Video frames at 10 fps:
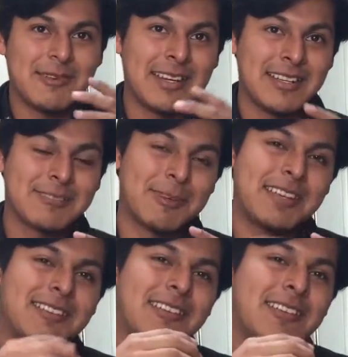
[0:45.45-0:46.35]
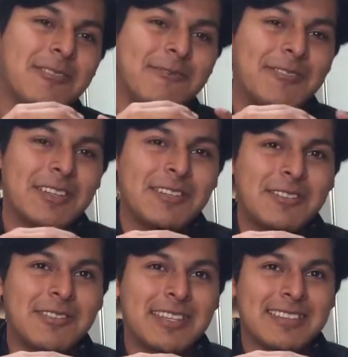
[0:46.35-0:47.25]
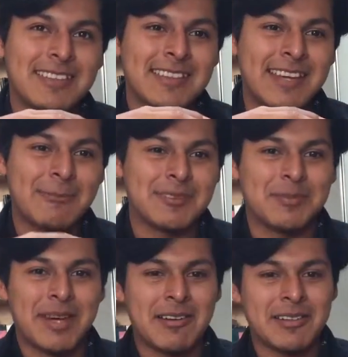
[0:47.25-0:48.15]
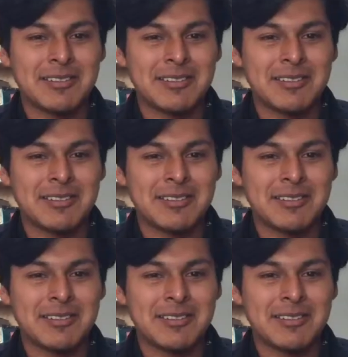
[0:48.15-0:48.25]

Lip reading: It's when I saw a little figure that was about